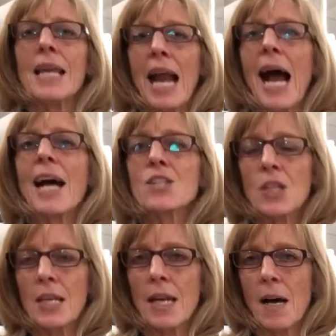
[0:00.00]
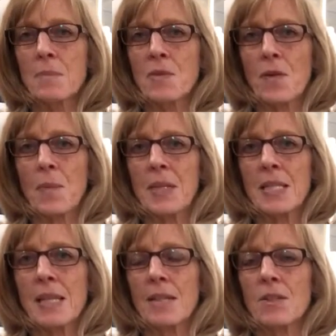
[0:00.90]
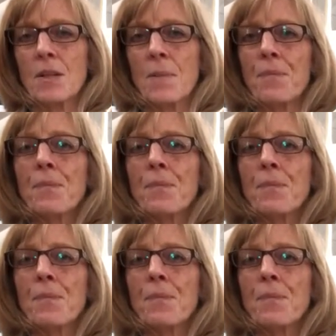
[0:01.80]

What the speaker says: that actually comes from the center.